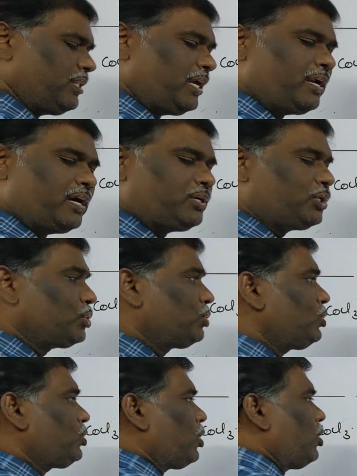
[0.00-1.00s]
there are
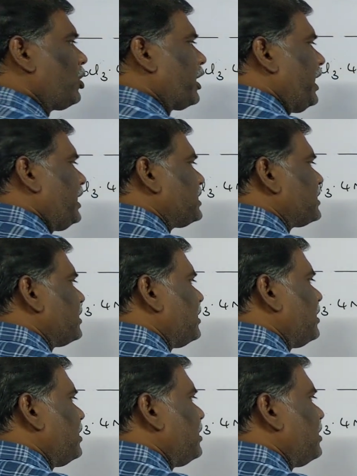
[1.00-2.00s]
2 chlorides
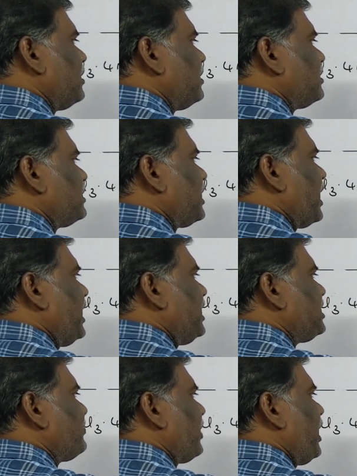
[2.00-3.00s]

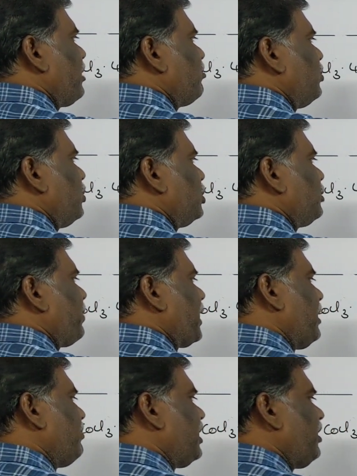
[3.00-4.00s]
satisfying both
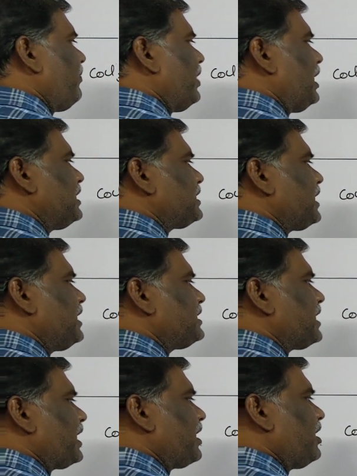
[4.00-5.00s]
primary valency and
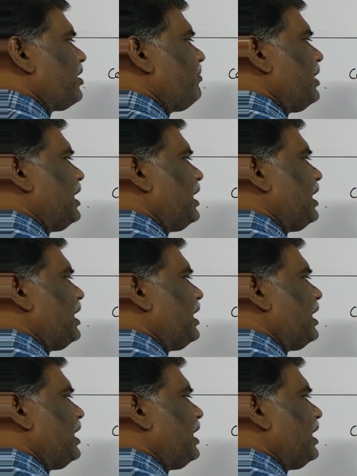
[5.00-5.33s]
secondary